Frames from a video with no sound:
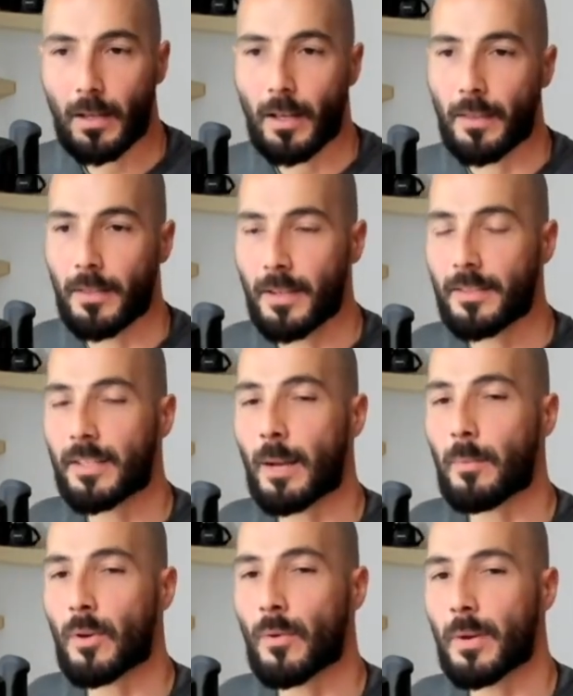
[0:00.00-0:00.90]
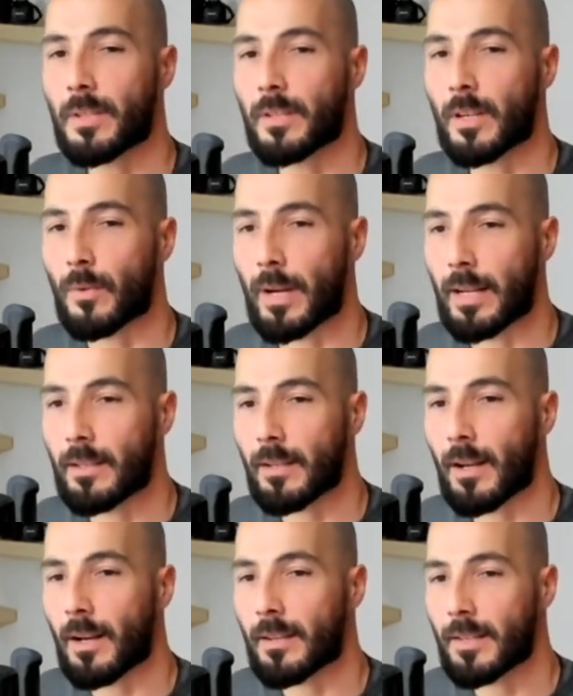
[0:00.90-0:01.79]
This type of heuristic creates
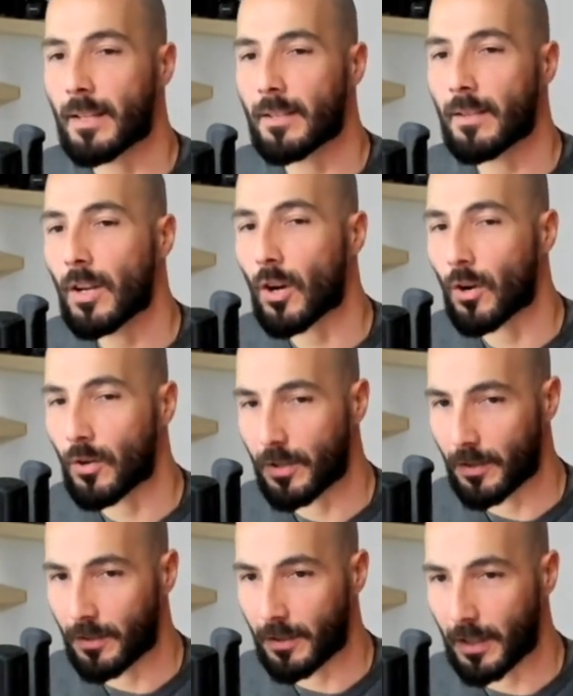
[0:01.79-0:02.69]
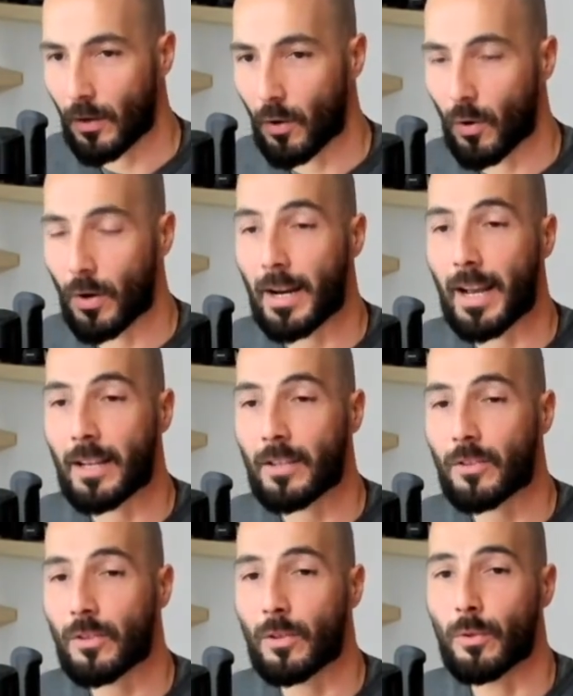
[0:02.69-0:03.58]
a sense of urgency or
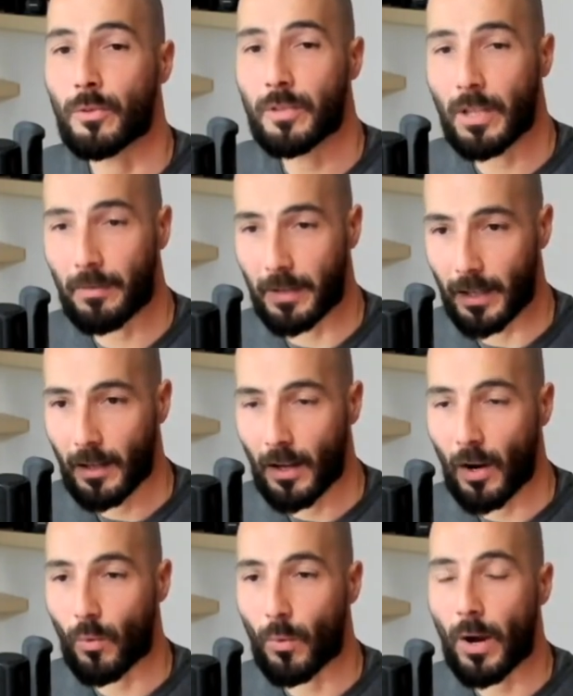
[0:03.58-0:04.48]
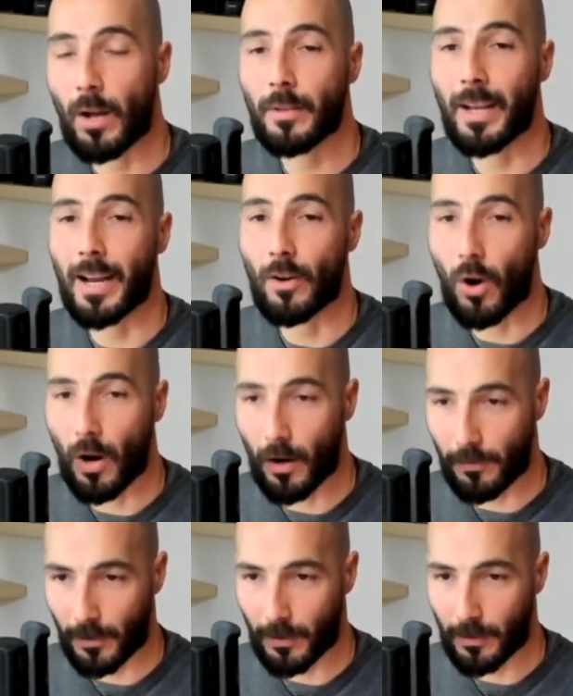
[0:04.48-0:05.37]
exclusivity around an
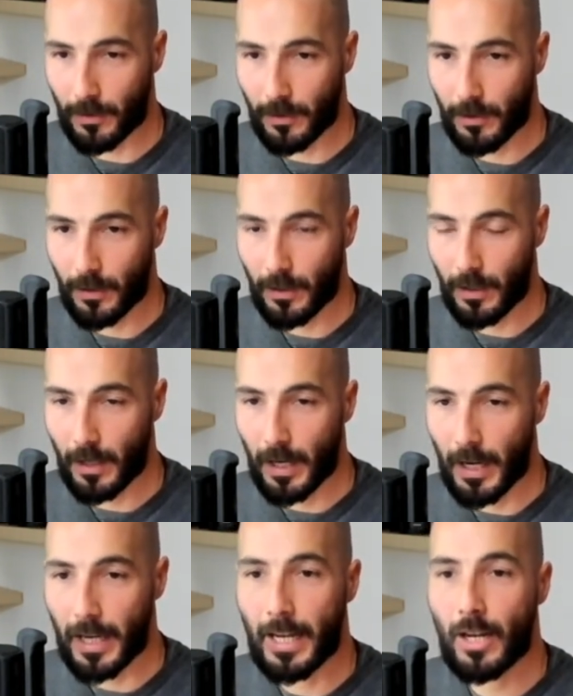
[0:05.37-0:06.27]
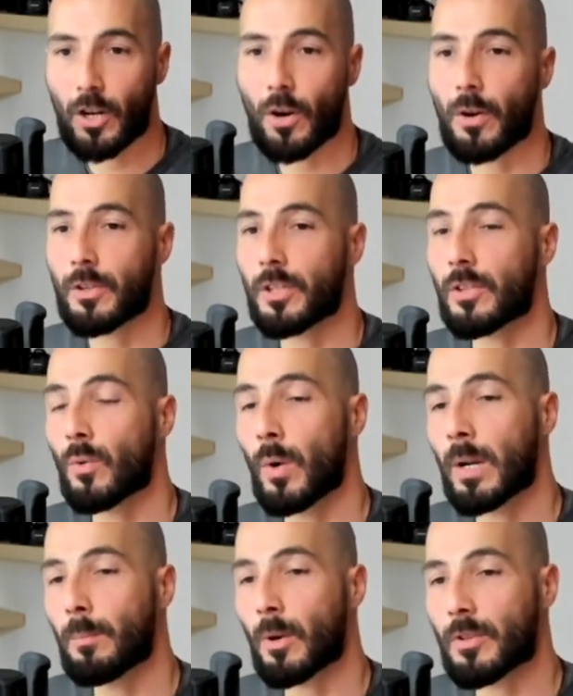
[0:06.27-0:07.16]
offer. It encourages
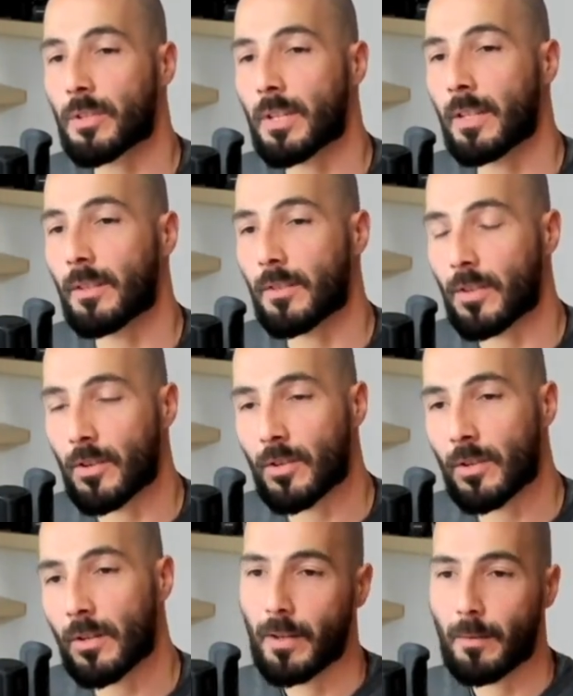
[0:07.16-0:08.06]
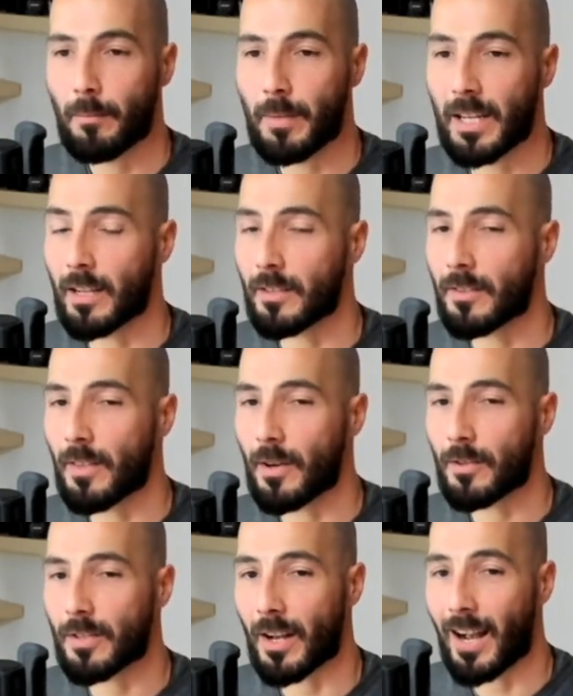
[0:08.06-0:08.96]
quick purchasing decision because
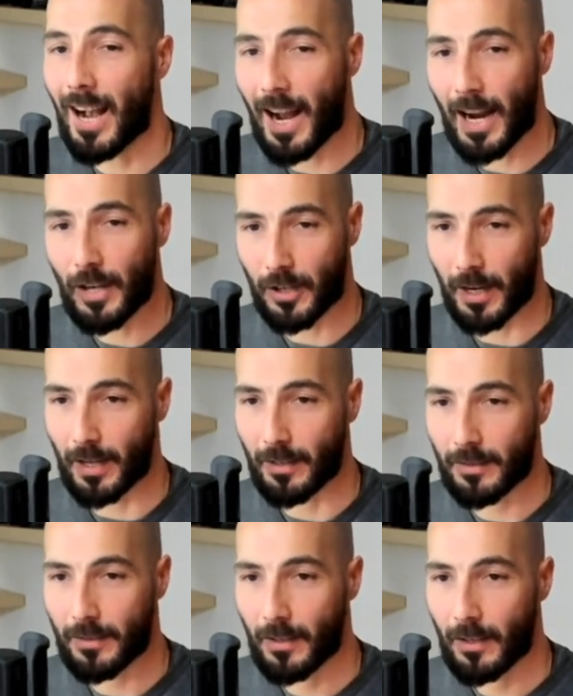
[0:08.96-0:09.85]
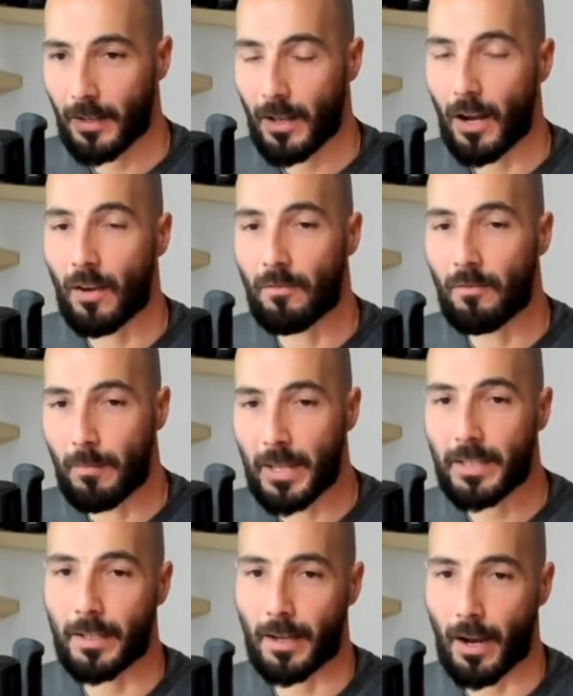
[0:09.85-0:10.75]
there's a high chance of
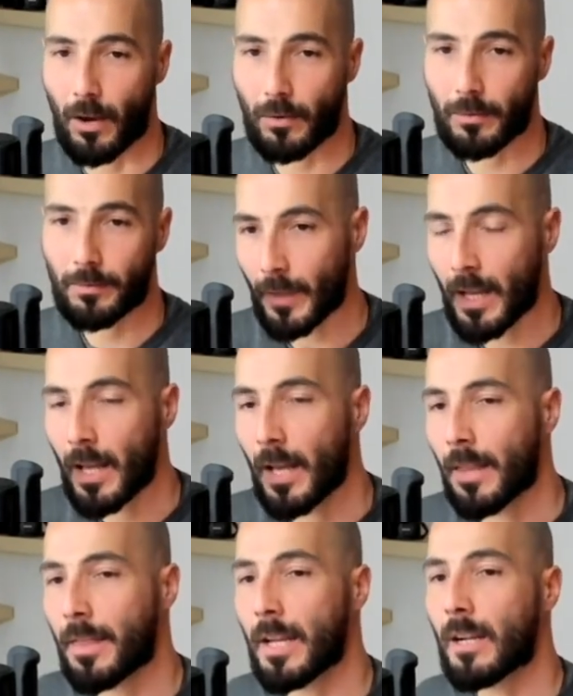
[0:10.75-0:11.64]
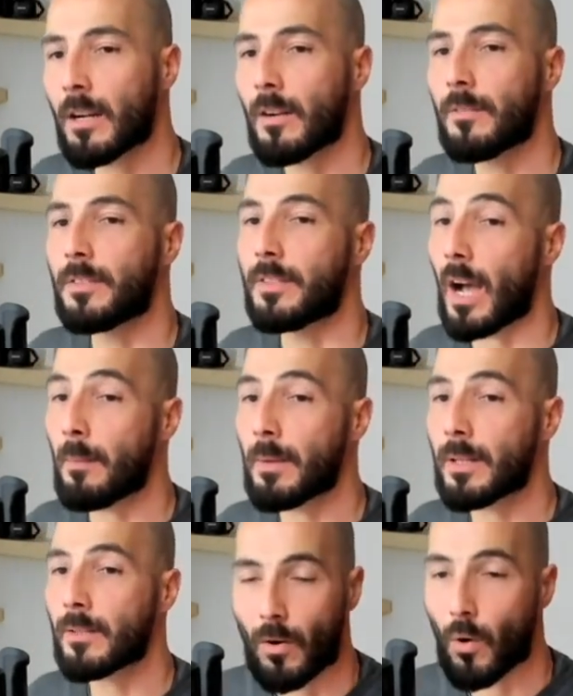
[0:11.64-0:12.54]
missing out. Think of
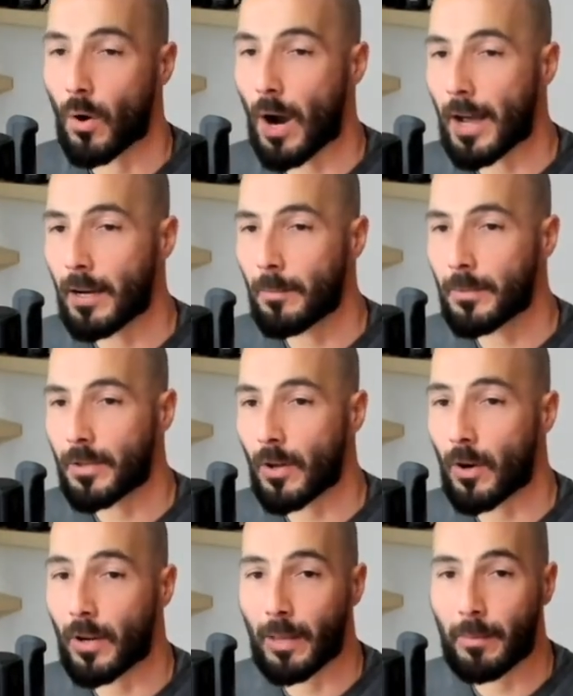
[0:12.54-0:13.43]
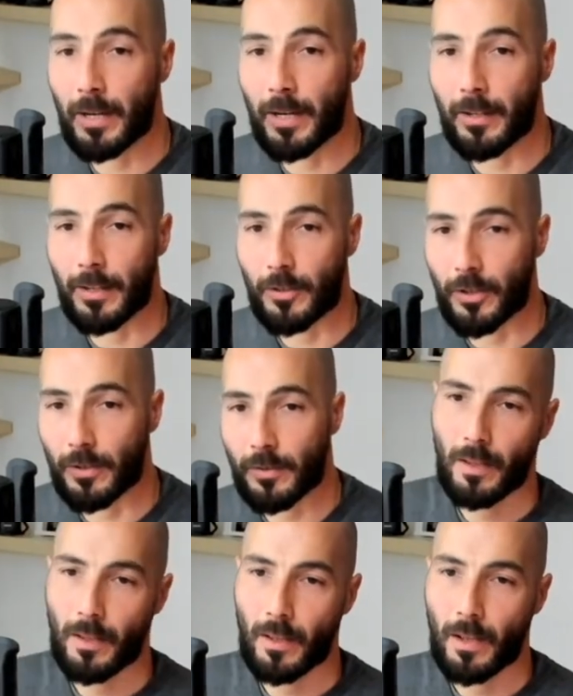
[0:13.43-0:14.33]
diamonds or items that are limited
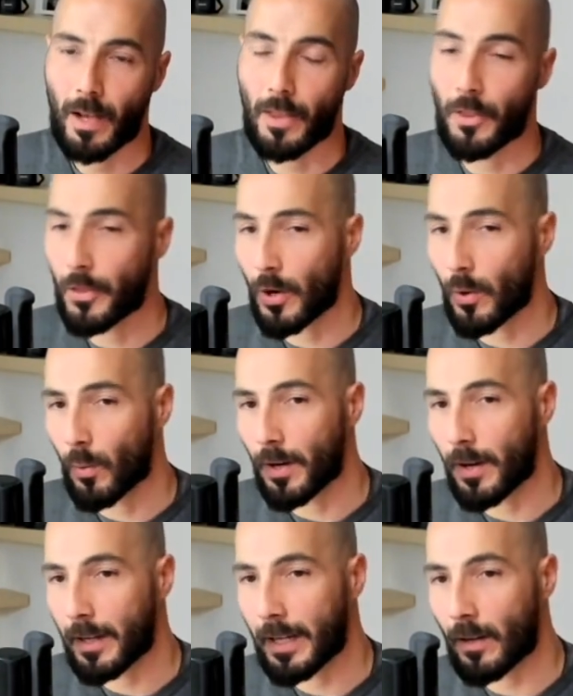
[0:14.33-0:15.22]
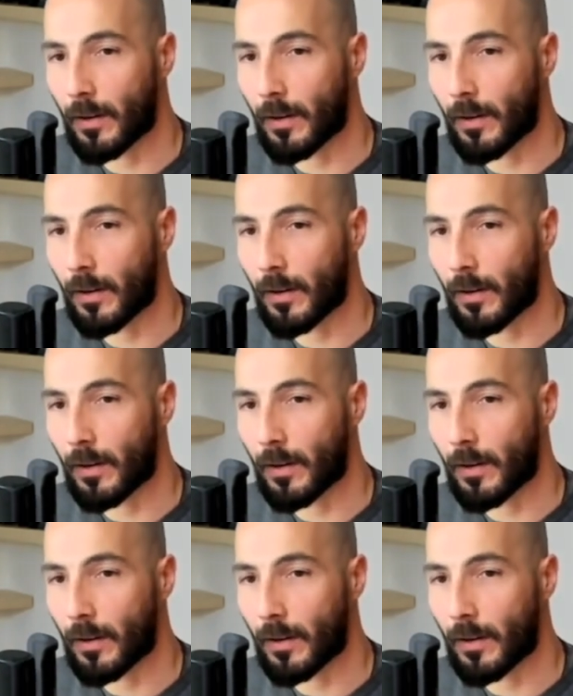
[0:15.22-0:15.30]
editions. And the third one on here